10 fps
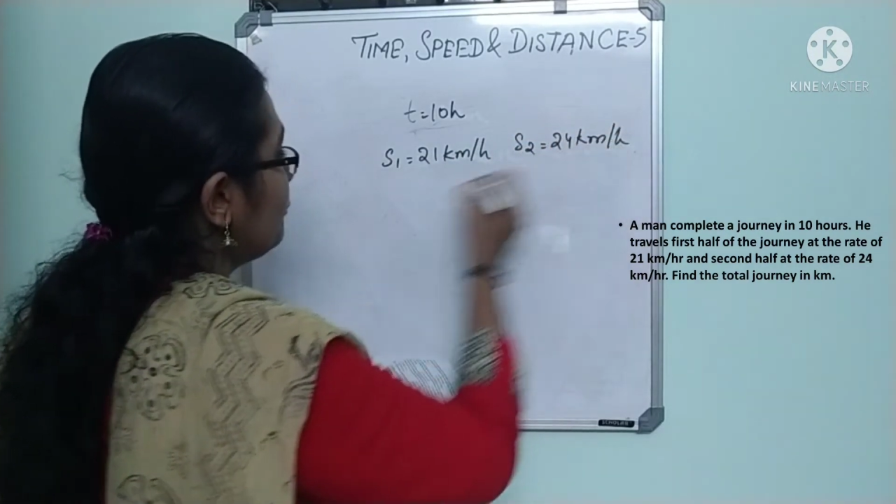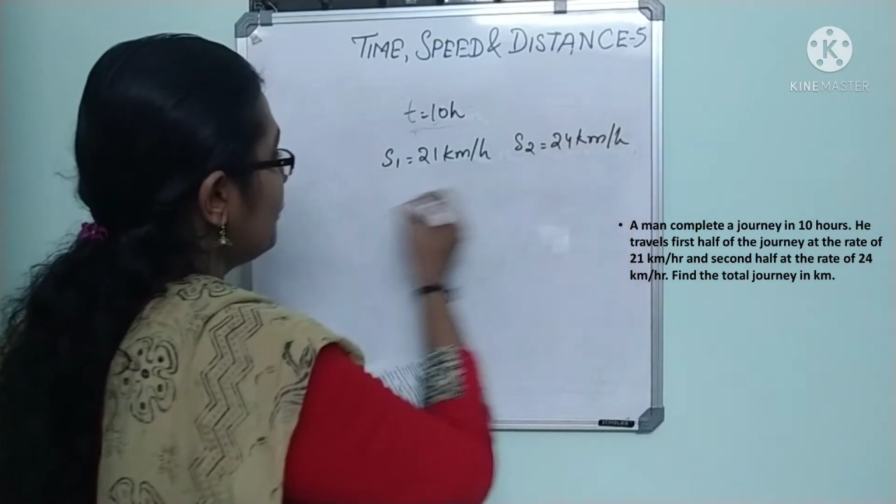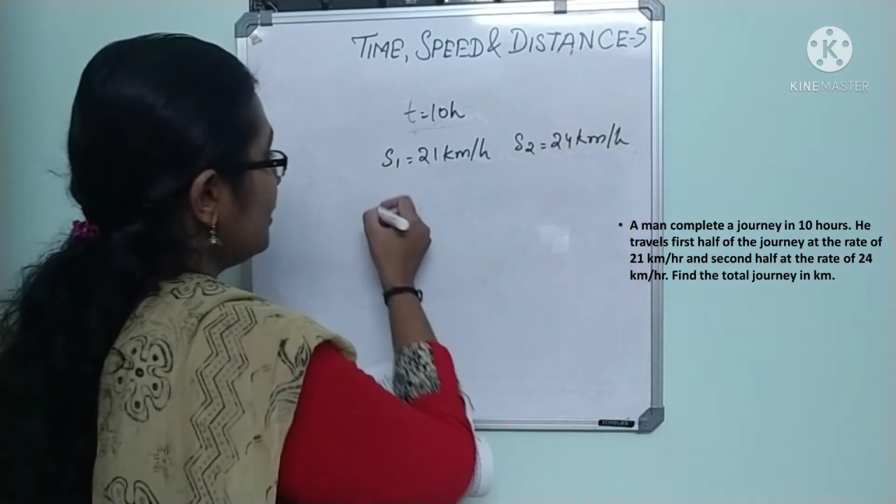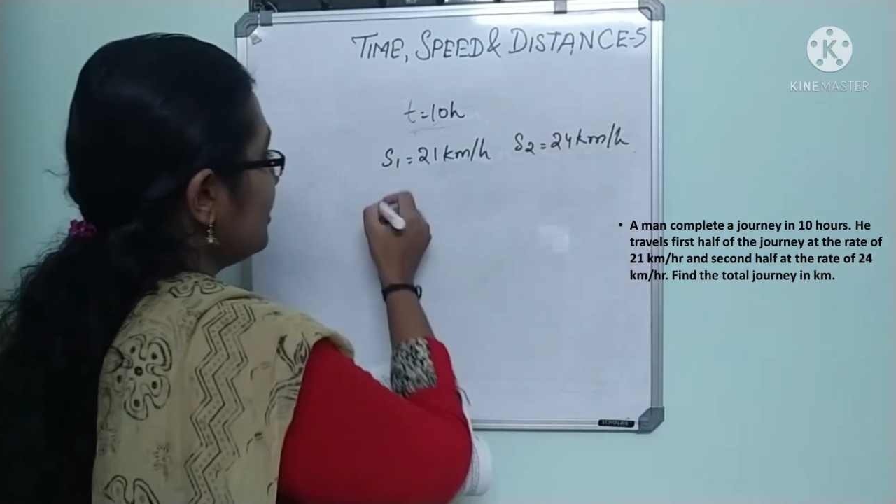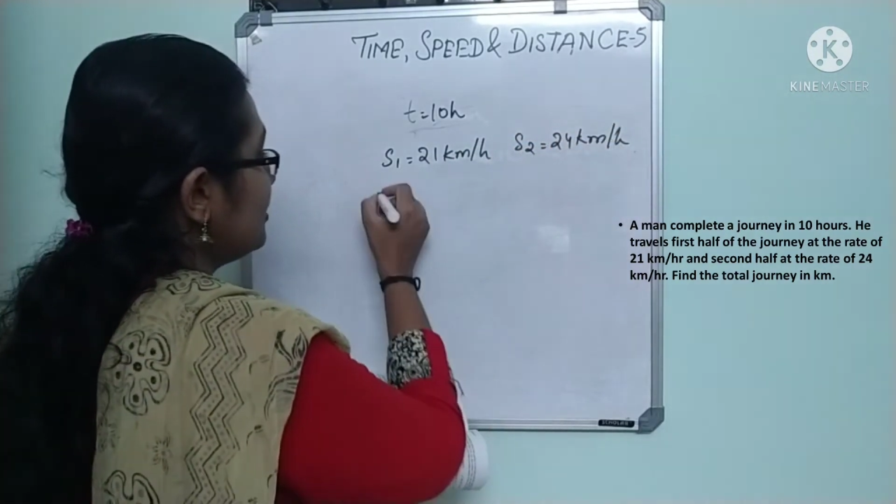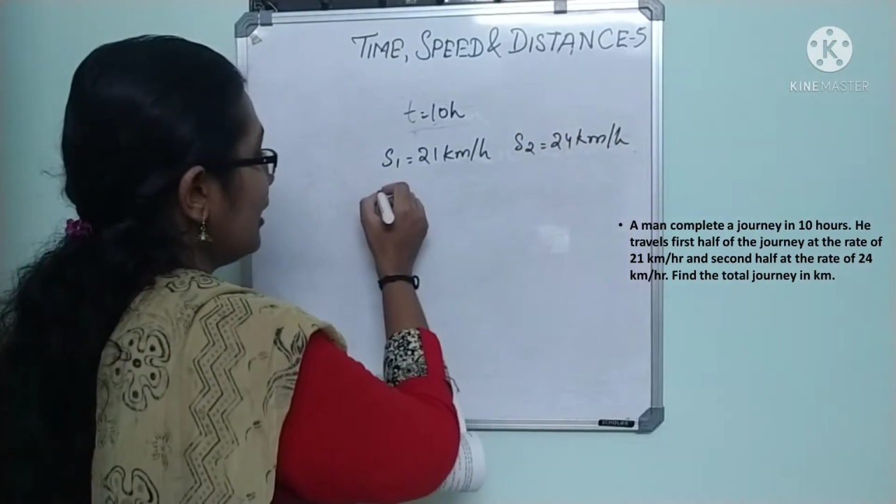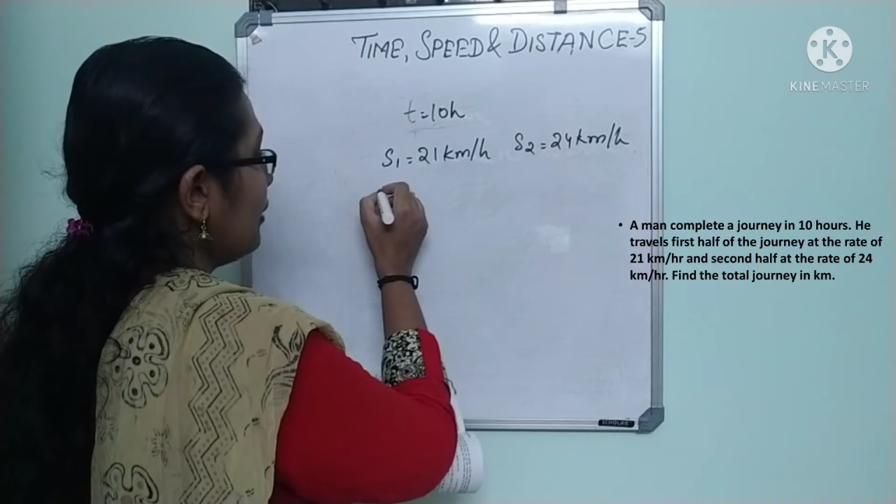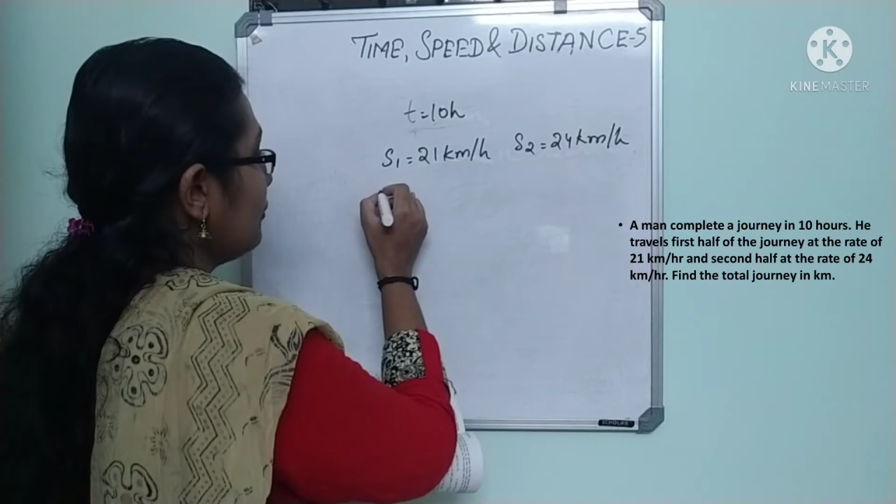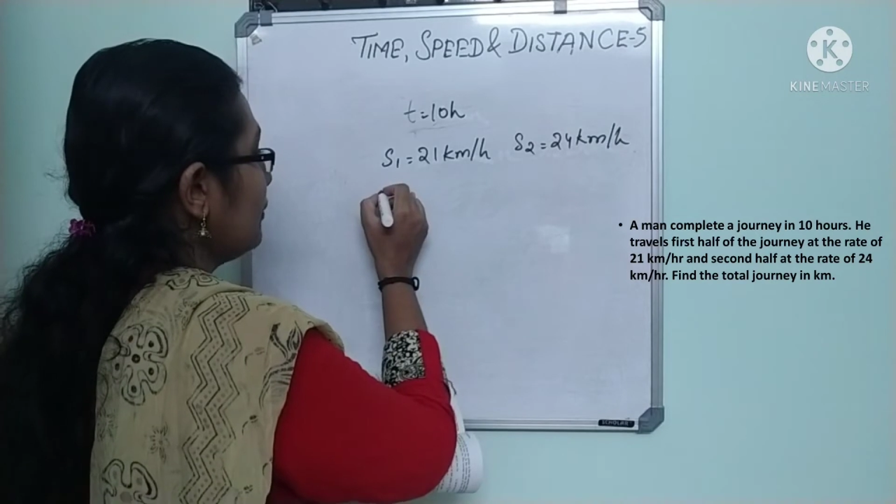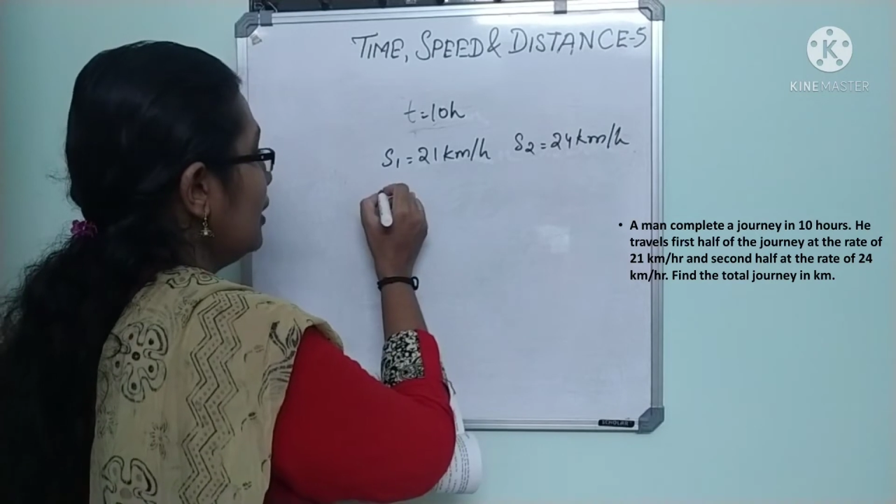first
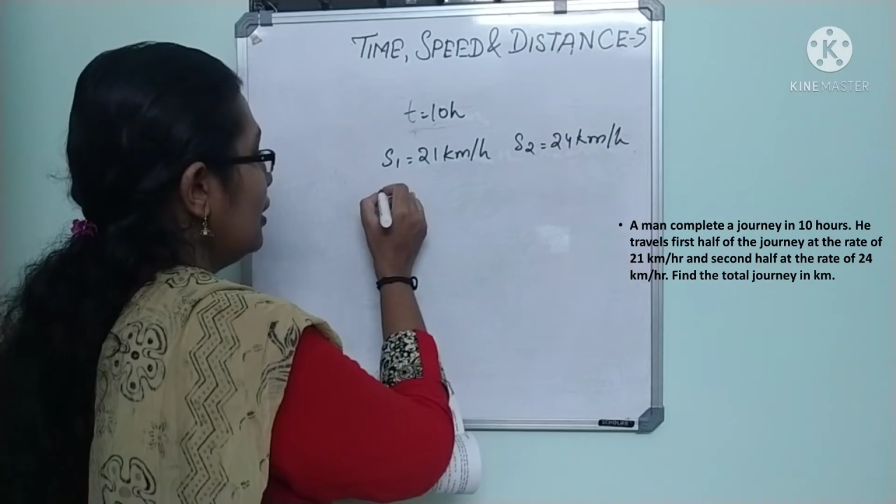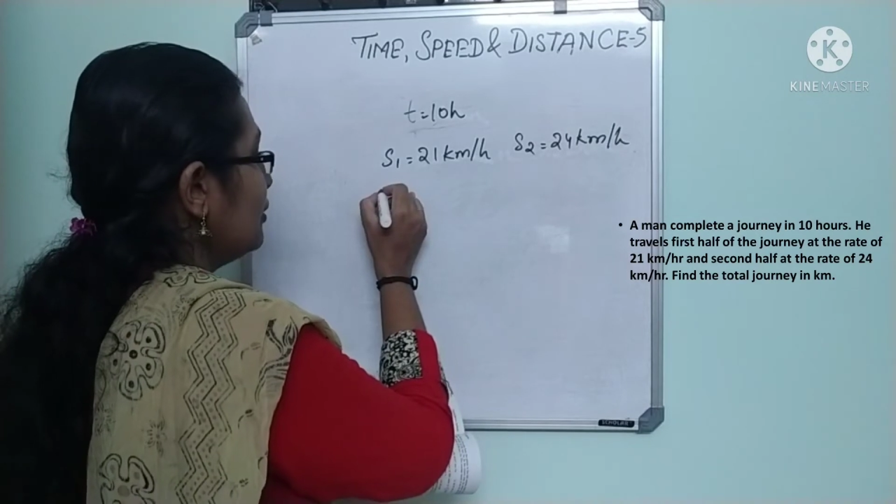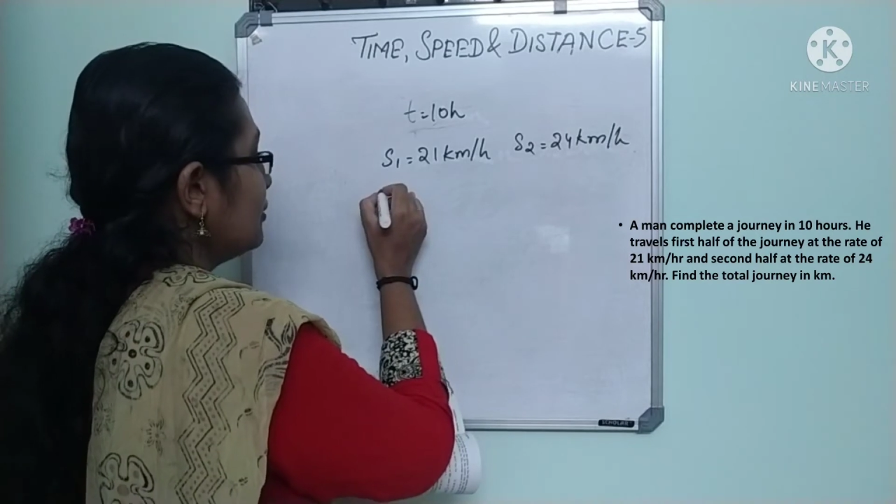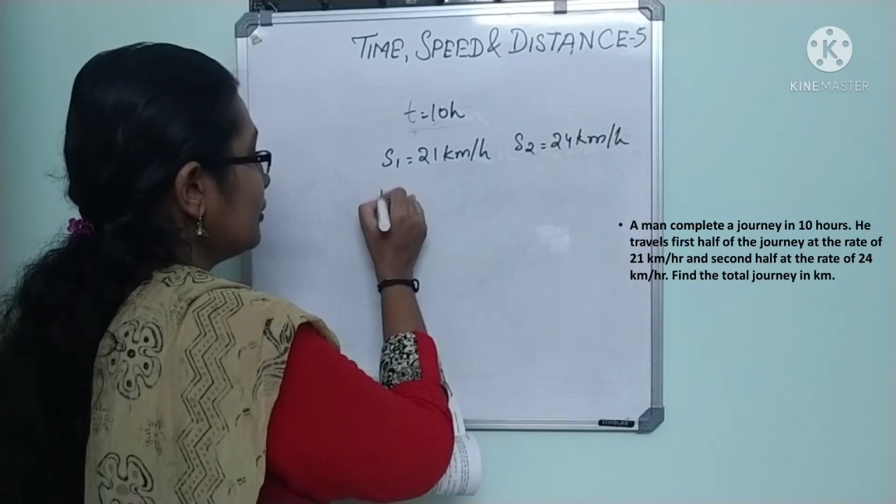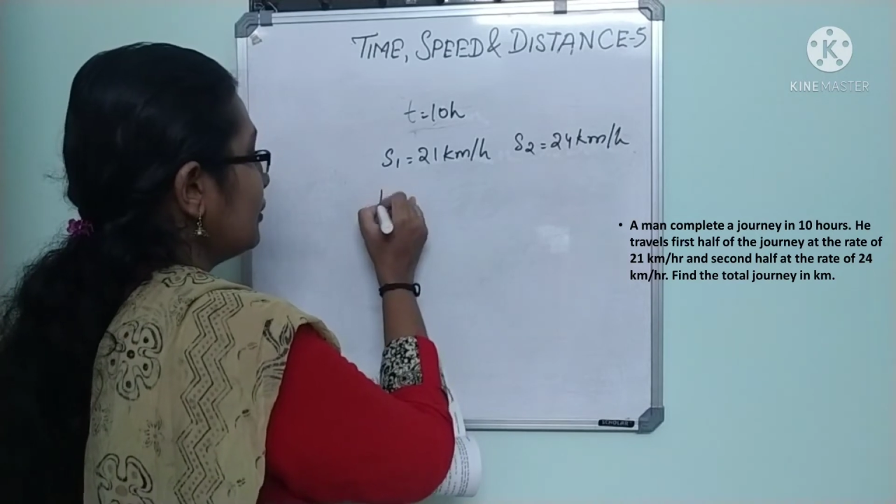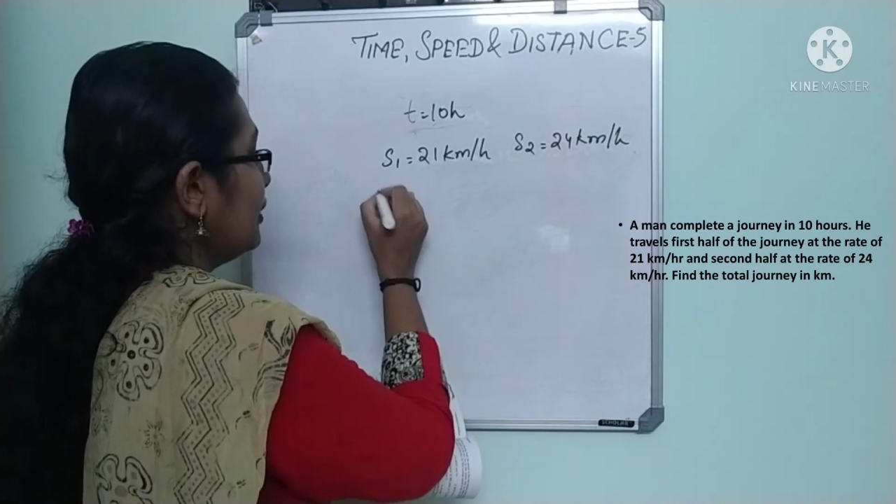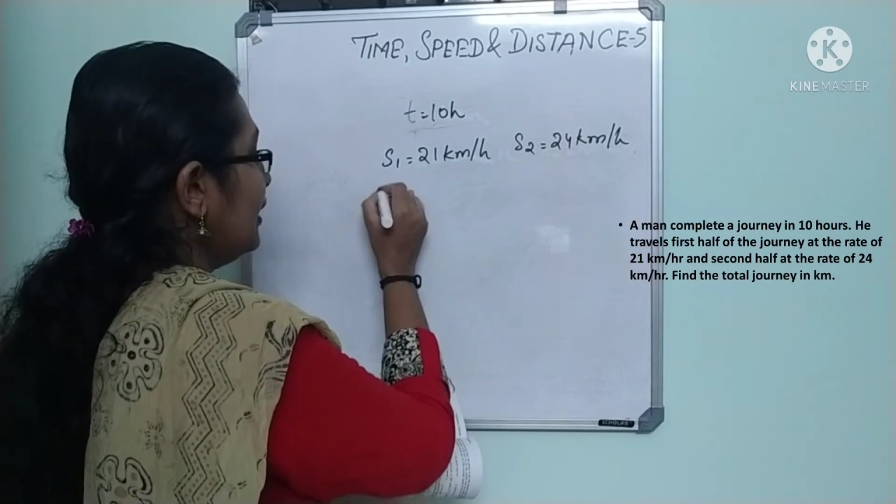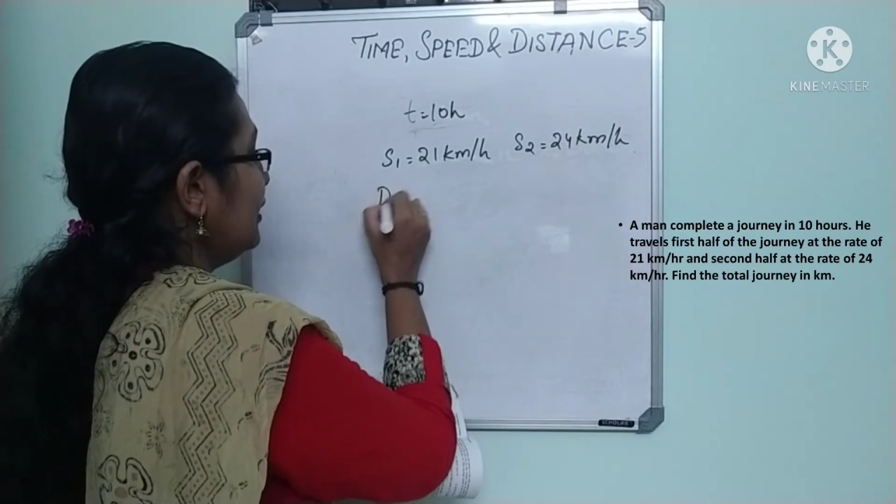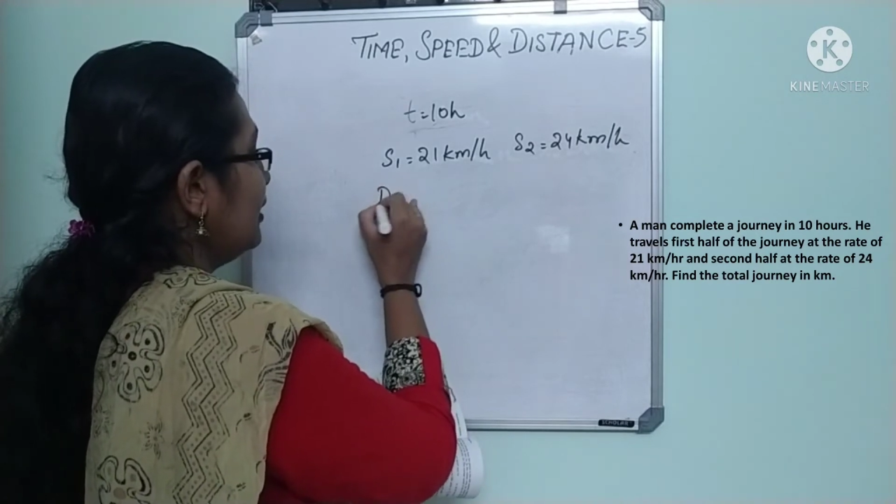half. So let